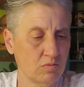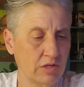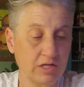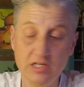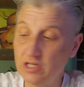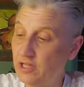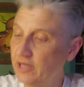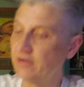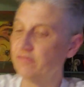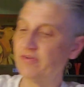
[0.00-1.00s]
I need to
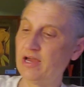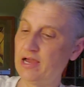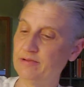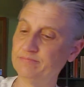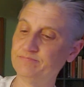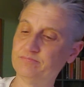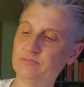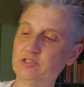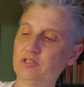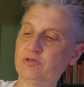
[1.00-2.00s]
clarify
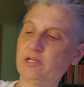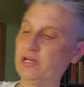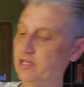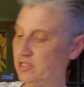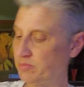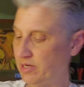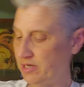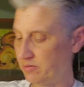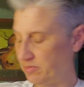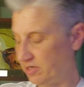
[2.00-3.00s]
what's going on the
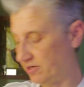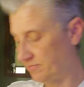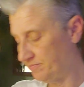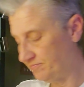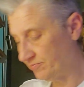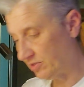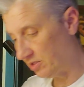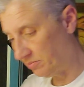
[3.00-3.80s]
bottom here. On the